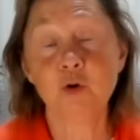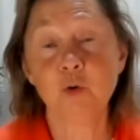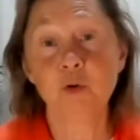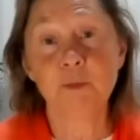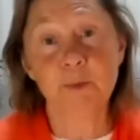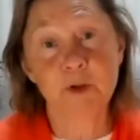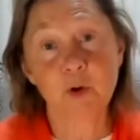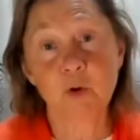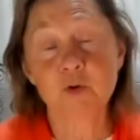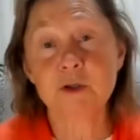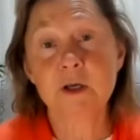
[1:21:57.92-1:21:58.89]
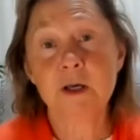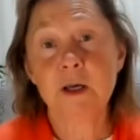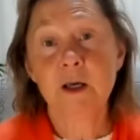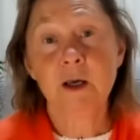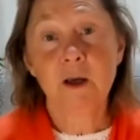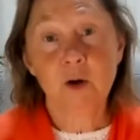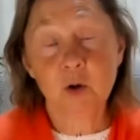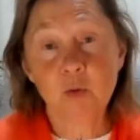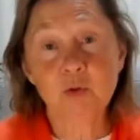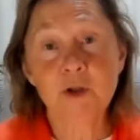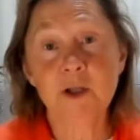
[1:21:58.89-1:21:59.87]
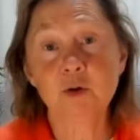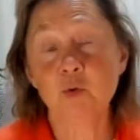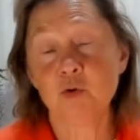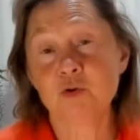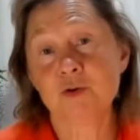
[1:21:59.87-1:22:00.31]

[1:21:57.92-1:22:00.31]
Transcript: all the pitfalls? Go on that course.